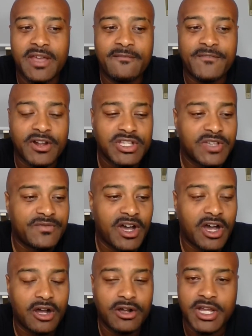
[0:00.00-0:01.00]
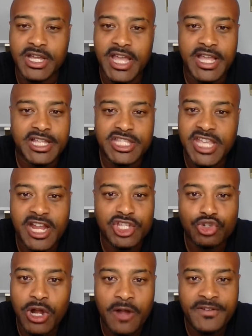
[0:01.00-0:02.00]
First of all, Terence
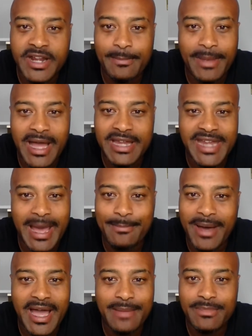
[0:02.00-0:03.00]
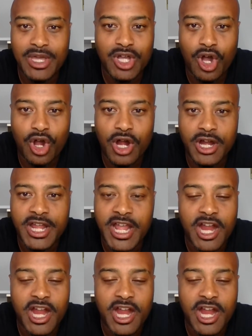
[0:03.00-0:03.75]
Crawford not buying me a car.